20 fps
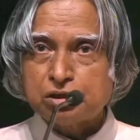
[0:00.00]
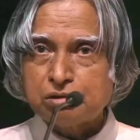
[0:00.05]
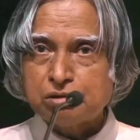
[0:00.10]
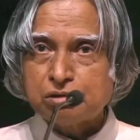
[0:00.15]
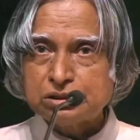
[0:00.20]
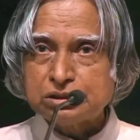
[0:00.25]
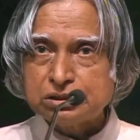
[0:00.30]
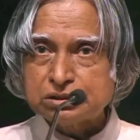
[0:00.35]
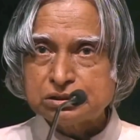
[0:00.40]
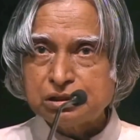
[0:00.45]

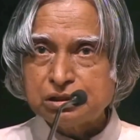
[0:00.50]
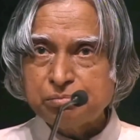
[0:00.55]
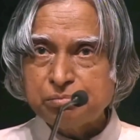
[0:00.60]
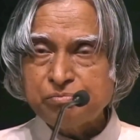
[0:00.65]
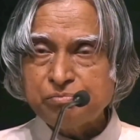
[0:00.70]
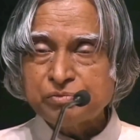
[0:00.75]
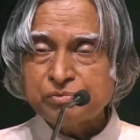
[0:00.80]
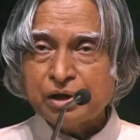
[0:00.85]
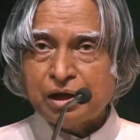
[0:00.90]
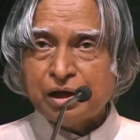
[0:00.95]
control
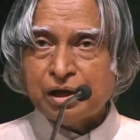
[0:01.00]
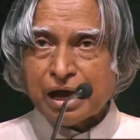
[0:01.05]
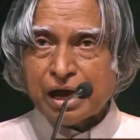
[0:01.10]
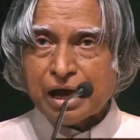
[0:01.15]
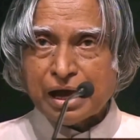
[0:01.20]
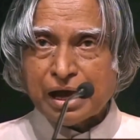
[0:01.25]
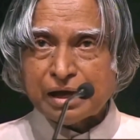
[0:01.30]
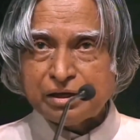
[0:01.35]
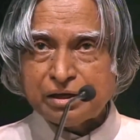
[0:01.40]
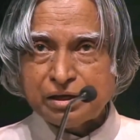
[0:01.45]
system,
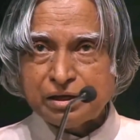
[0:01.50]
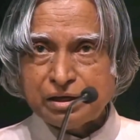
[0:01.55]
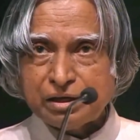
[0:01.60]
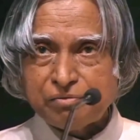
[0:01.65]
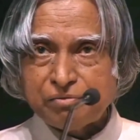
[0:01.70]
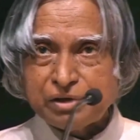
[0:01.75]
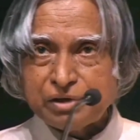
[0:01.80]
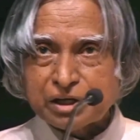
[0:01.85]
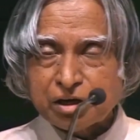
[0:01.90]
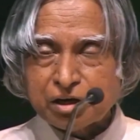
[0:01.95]
and
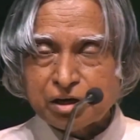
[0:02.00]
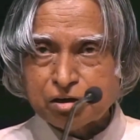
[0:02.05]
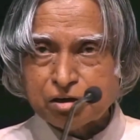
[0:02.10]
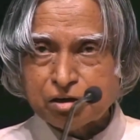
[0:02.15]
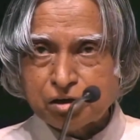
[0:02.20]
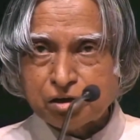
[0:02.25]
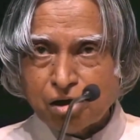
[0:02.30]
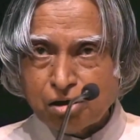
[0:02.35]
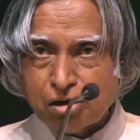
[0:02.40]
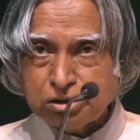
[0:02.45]
we
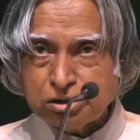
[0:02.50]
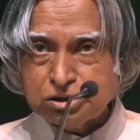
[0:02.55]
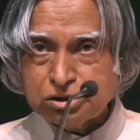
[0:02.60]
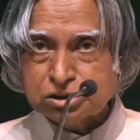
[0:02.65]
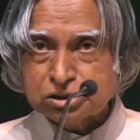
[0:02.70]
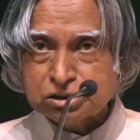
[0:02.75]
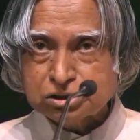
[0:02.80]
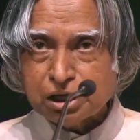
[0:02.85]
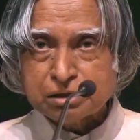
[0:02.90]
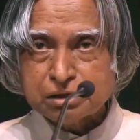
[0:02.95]
cannot
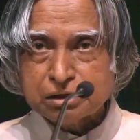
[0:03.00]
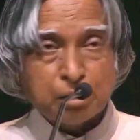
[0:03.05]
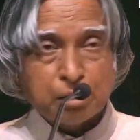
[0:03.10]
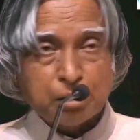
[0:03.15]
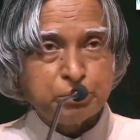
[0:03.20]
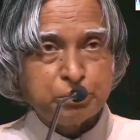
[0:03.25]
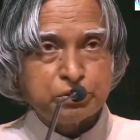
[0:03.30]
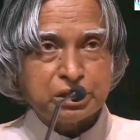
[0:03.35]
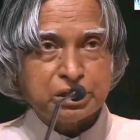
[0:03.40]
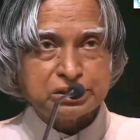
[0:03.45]
launch.
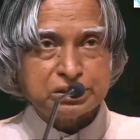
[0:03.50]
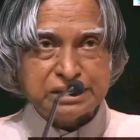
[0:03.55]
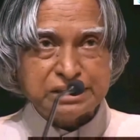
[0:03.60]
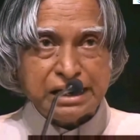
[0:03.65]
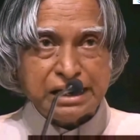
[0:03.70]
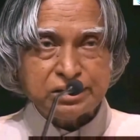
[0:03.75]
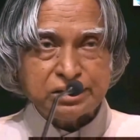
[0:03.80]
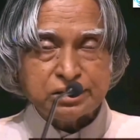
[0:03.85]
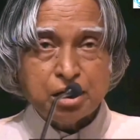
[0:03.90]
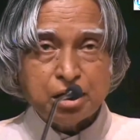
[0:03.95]
Computer
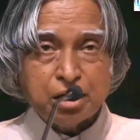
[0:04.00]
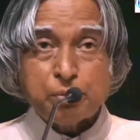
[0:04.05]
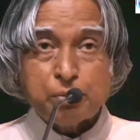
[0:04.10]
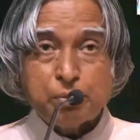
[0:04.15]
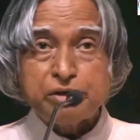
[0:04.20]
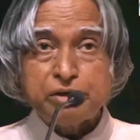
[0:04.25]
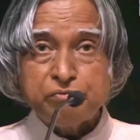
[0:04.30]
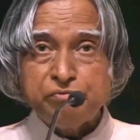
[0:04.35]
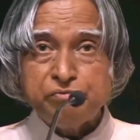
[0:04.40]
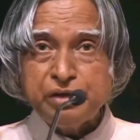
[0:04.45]
says,
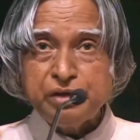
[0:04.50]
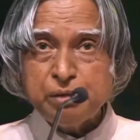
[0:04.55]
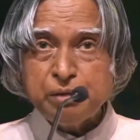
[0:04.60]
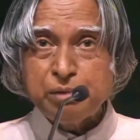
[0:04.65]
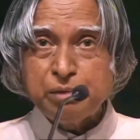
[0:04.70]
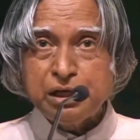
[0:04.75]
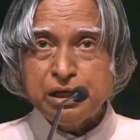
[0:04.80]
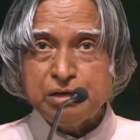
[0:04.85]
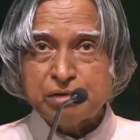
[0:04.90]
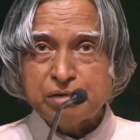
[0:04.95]
but we
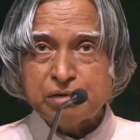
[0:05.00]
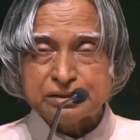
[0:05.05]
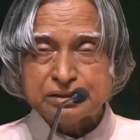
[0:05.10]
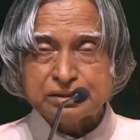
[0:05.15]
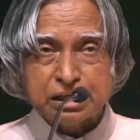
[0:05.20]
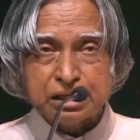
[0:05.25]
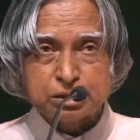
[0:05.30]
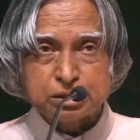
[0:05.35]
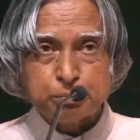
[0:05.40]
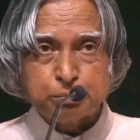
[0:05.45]
believe
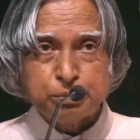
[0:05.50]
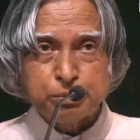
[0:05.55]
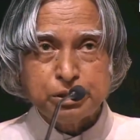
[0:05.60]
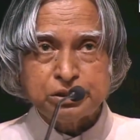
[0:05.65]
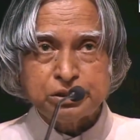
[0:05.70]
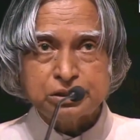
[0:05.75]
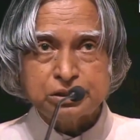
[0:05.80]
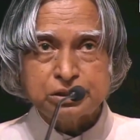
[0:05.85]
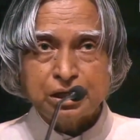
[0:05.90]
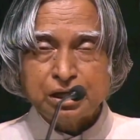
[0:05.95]
as
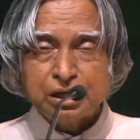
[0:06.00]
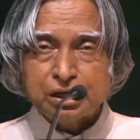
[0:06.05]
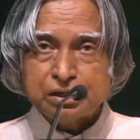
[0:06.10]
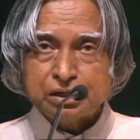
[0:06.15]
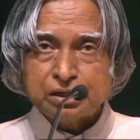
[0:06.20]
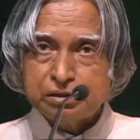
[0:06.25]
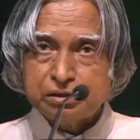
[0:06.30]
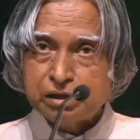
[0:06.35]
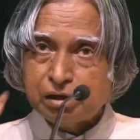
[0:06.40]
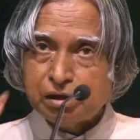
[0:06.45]
experts,
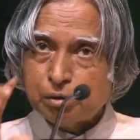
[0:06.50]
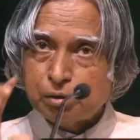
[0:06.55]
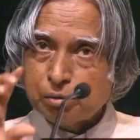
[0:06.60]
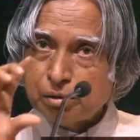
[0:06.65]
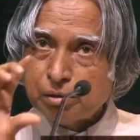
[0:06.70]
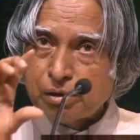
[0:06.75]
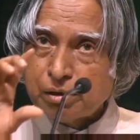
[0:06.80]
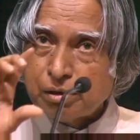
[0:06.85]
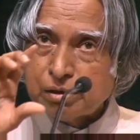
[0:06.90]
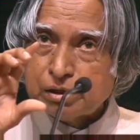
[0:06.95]
the
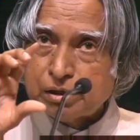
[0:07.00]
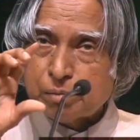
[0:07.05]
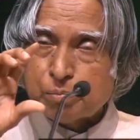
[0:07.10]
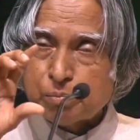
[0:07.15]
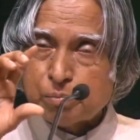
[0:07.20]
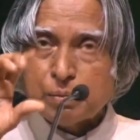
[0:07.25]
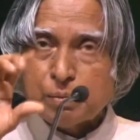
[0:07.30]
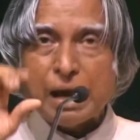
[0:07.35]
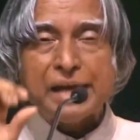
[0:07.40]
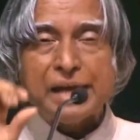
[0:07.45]

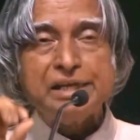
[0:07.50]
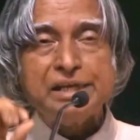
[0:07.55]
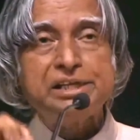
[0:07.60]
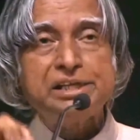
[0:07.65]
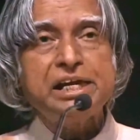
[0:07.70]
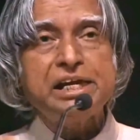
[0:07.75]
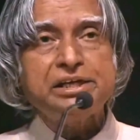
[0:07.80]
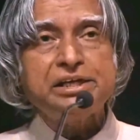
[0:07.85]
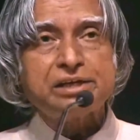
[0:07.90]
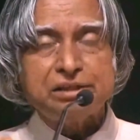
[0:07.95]

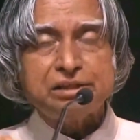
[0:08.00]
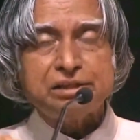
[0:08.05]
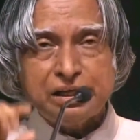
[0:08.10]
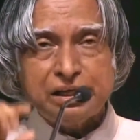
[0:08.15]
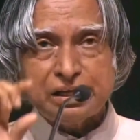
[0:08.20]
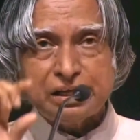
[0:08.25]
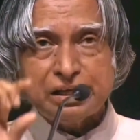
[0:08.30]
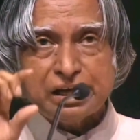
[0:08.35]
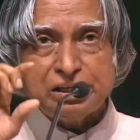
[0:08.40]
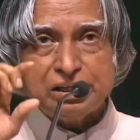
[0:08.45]

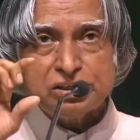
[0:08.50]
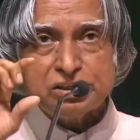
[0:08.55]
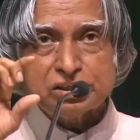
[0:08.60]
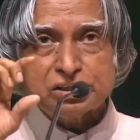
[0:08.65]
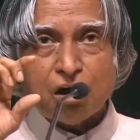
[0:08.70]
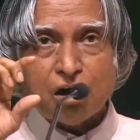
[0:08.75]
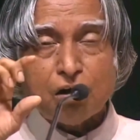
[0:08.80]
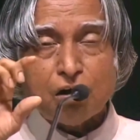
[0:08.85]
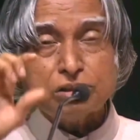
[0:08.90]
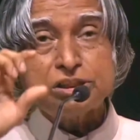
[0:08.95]
igniter, that
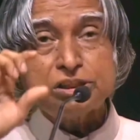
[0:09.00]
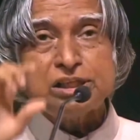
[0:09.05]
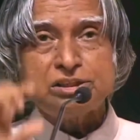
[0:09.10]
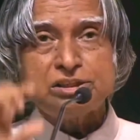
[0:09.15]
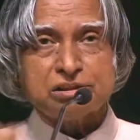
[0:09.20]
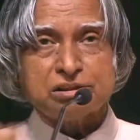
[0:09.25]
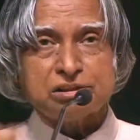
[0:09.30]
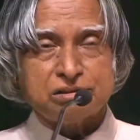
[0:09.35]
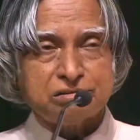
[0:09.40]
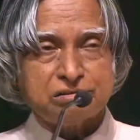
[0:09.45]
is
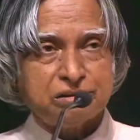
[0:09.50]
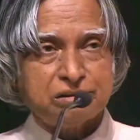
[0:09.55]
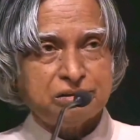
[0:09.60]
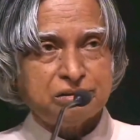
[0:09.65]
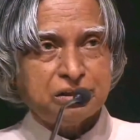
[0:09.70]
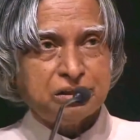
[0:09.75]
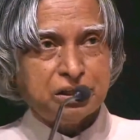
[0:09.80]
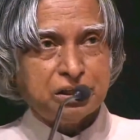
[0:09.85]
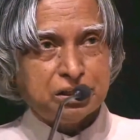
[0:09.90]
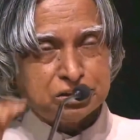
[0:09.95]
oxidizer,
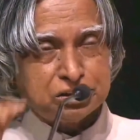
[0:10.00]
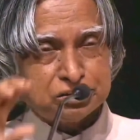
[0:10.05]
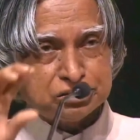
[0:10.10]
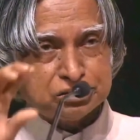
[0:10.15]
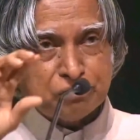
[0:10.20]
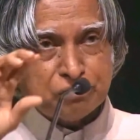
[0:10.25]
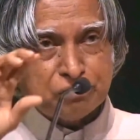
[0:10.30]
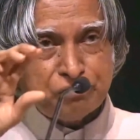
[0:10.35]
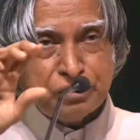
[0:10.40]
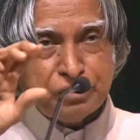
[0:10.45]
is
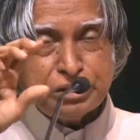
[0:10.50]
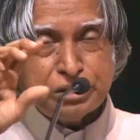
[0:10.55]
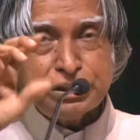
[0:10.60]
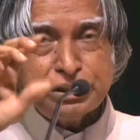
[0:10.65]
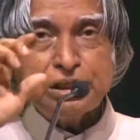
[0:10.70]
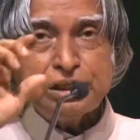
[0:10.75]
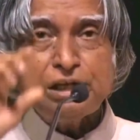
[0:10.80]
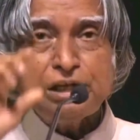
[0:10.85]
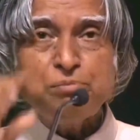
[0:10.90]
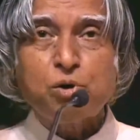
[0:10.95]

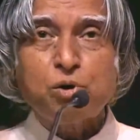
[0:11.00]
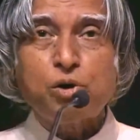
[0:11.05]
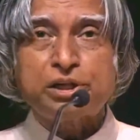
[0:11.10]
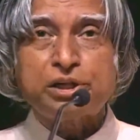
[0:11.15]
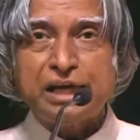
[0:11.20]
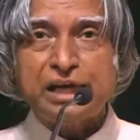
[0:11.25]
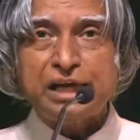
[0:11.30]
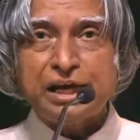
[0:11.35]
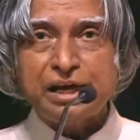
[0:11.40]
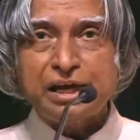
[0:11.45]
sufficiently
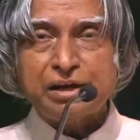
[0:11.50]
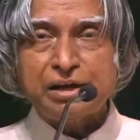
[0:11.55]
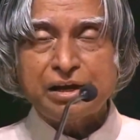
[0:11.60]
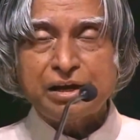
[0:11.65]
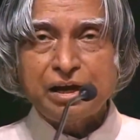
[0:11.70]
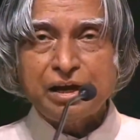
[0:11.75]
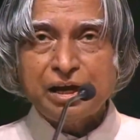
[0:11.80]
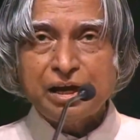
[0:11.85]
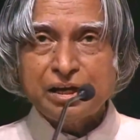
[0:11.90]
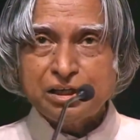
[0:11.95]
more there.
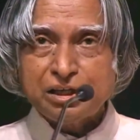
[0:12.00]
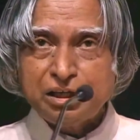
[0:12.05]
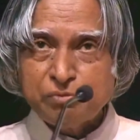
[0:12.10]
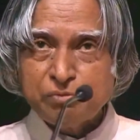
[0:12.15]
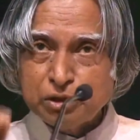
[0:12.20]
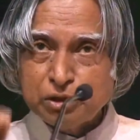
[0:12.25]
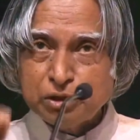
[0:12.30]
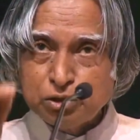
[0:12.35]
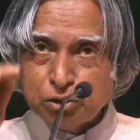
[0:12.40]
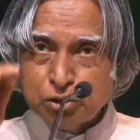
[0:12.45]

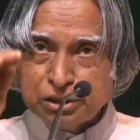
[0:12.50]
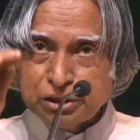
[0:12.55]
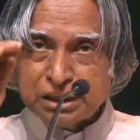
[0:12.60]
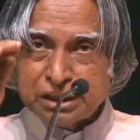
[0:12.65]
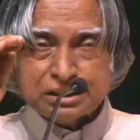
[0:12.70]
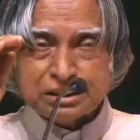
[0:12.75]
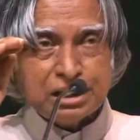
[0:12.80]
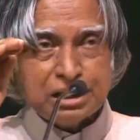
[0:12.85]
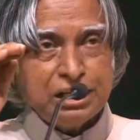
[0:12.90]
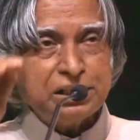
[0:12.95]
Even though
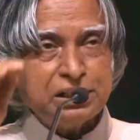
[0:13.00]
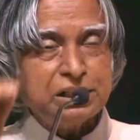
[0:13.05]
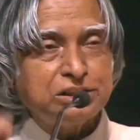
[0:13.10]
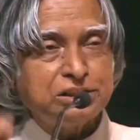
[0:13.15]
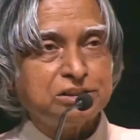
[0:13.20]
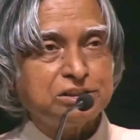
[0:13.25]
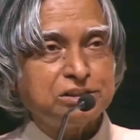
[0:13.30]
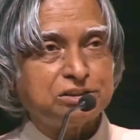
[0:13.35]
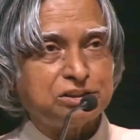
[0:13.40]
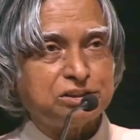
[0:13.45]
there's a
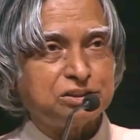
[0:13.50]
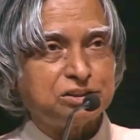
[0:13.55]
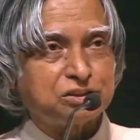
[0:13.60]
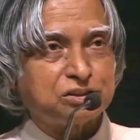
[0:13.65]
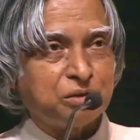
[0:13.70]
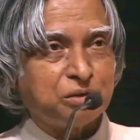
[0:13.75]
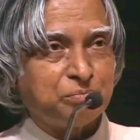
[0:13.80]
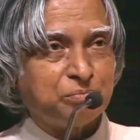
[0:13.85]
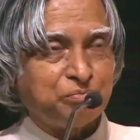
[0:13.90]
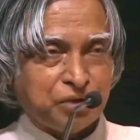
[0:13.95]
leakage in the
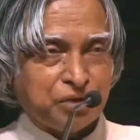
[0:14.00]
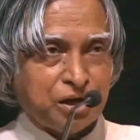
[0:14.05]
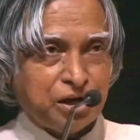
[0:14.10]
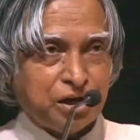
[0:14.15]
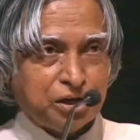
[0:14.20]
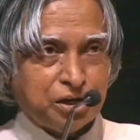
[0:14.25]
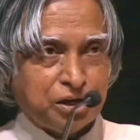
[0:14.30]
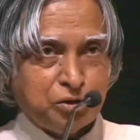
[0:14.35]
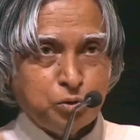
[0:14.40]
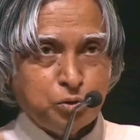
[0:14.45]
system,
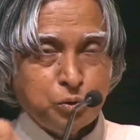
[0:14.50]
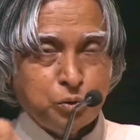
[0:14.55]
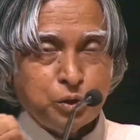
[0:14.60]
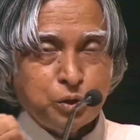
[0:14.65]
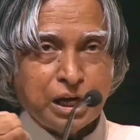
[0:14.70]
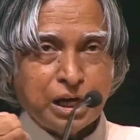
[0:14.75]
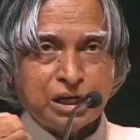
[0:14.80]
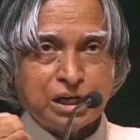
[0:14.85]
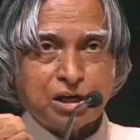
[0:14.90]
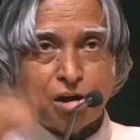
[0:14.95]
you
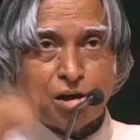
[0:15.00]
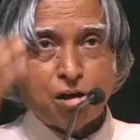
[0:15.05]
can